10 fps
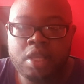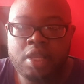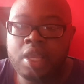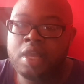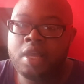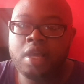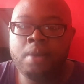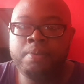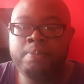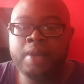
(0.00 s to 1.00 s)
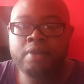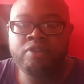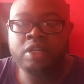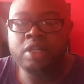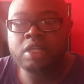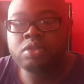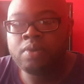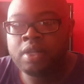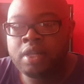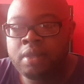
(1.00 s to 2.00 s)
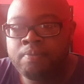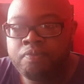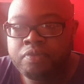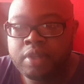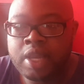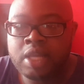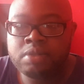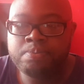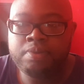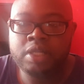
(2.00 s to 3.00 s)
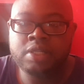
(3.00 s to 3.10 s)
yeah, I'll be back for the next one. Guys, please